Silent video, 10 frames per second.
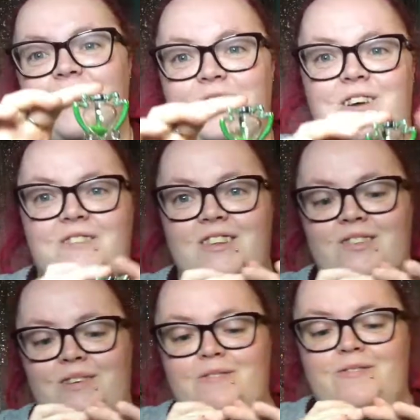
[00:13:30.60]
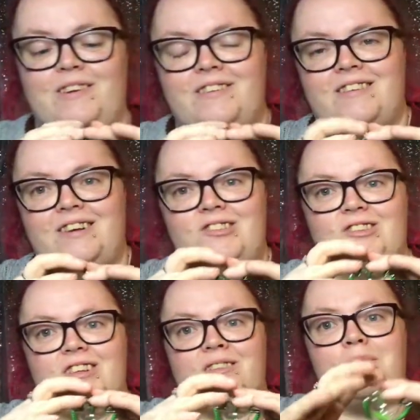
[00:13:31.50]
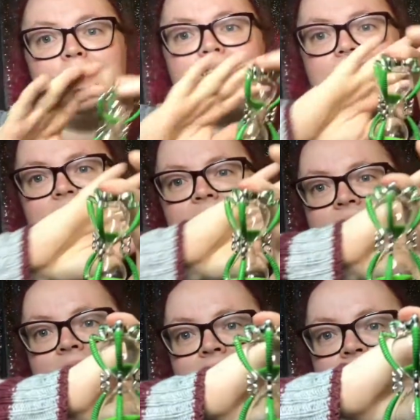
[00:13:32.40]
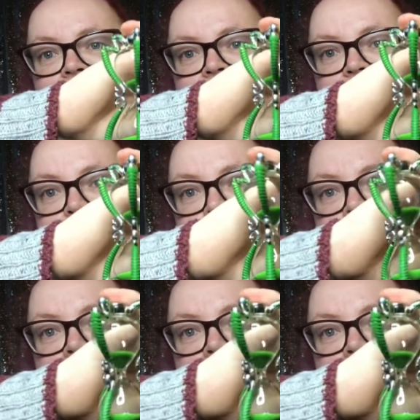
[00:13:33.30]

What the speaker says: favourite this month. It's such an amazing mini